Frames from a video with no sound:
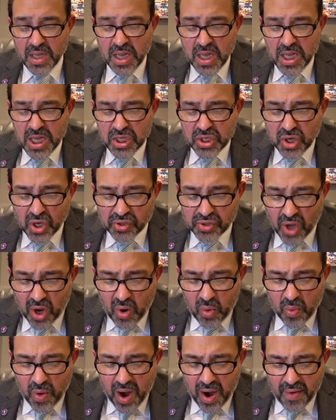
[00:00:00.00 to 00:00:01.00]
So
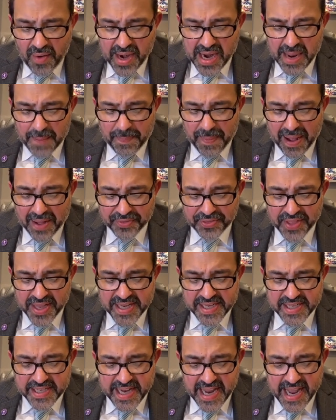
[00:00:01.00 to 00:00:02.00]
don't worry about
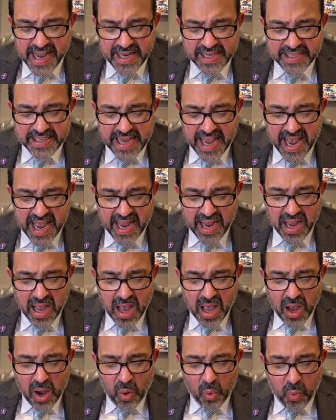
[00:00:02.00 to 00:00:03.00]
these things saying,
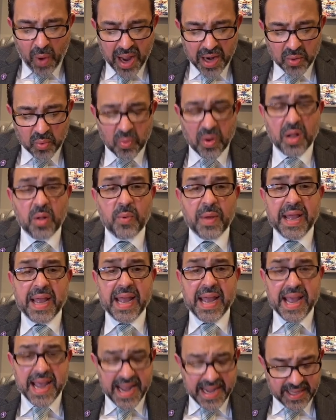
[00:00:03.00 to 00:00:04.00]
what will we
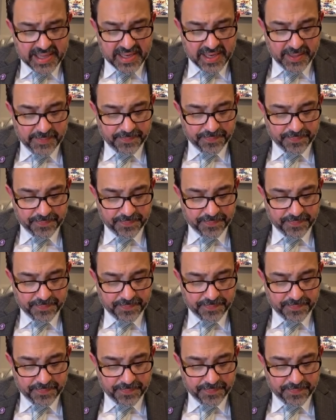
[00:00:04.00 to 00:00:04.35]
eat?